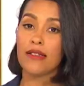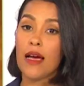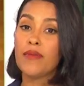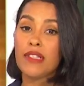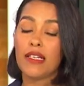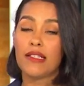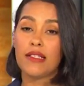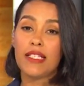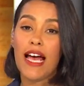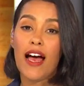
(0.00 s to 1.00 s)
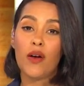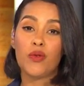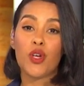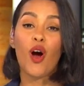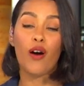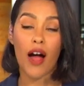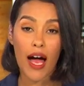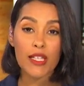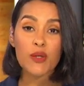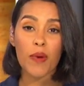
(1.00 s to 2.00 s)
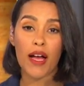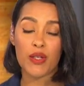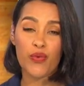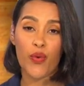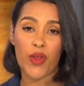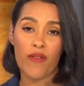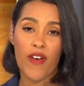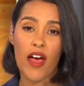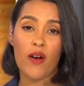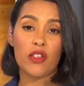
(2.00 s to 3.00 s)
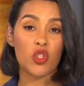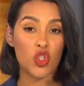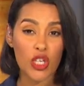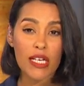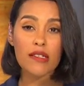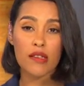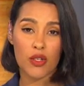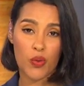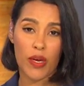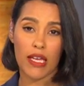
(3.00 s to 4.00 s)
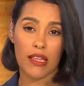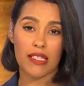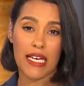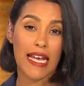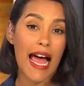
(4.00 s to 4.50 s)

Some cities and towns are hotspots for the virus. Just this week, the state